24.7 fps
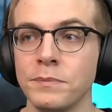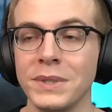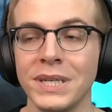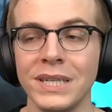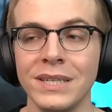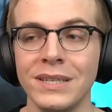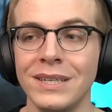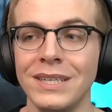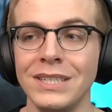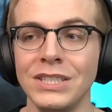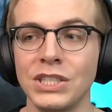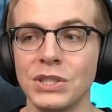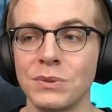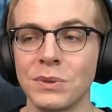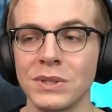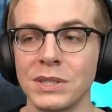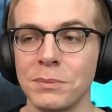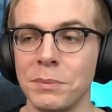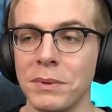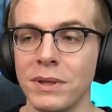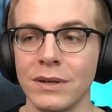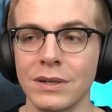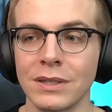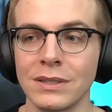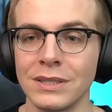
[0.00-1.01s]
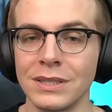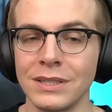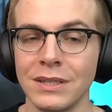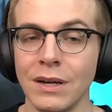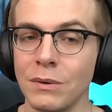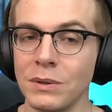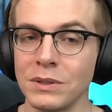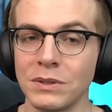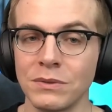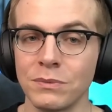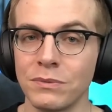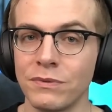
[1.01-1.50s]
but he just wants to be there because he
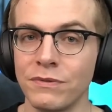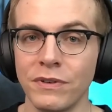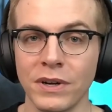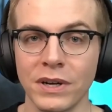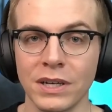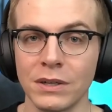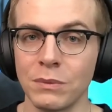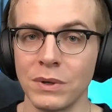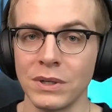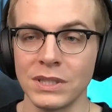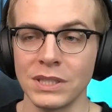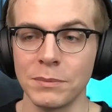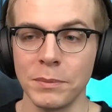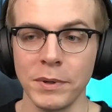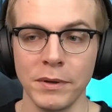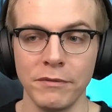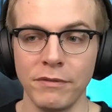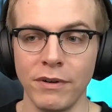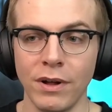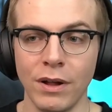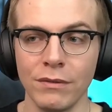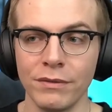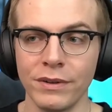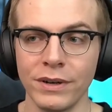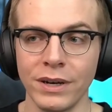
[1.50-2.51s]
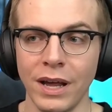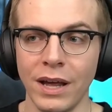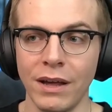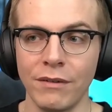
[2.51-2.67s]
always f***ing wants to be involved in